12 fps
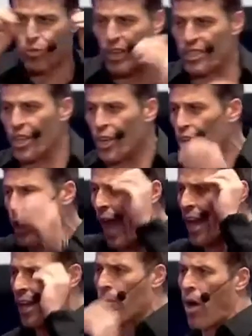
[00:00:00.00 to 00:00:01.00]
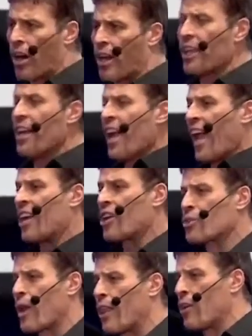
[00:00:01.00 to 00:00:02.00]
What do you do? How do you market? And
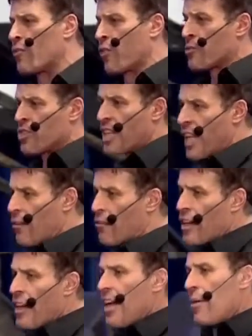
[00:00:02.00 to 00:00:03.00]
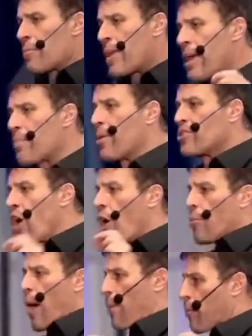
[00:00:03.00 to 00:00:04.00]
here's what I learned from Steve. People
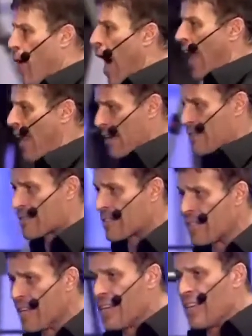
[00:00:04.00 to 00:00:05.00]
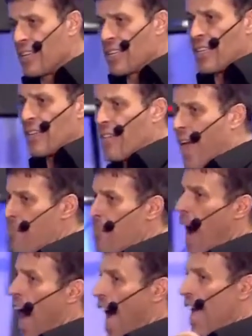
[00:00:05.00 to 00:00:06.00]
don't buy products. They
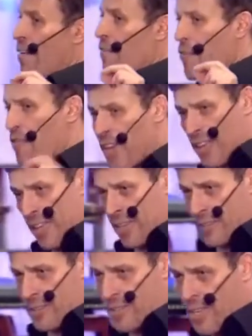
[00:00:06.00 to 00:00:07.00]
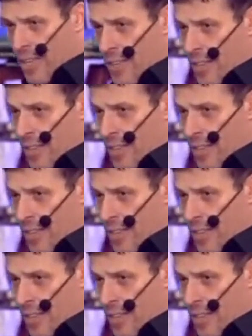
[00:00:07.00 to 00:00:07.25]
buy feelings.